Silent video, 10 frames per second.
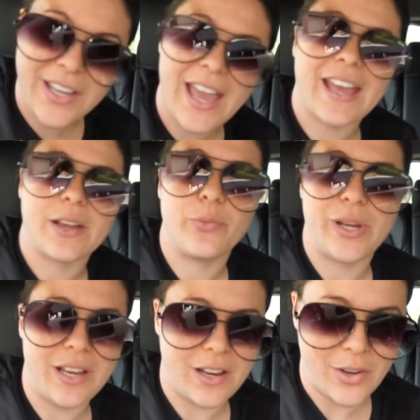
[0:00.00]
okay,
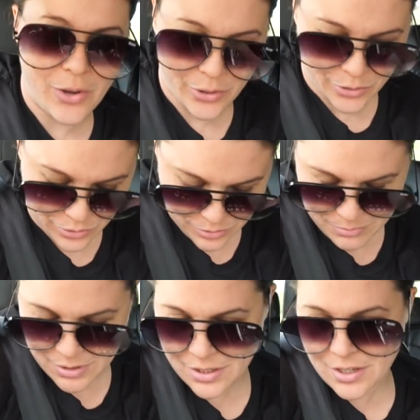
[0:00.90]
we are
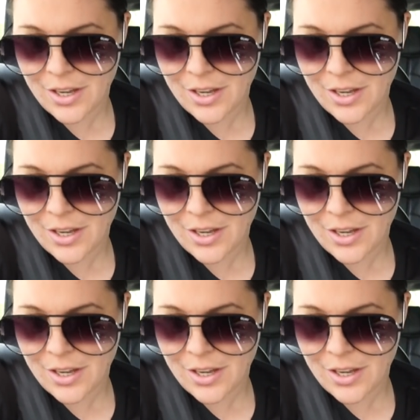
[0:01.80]
home.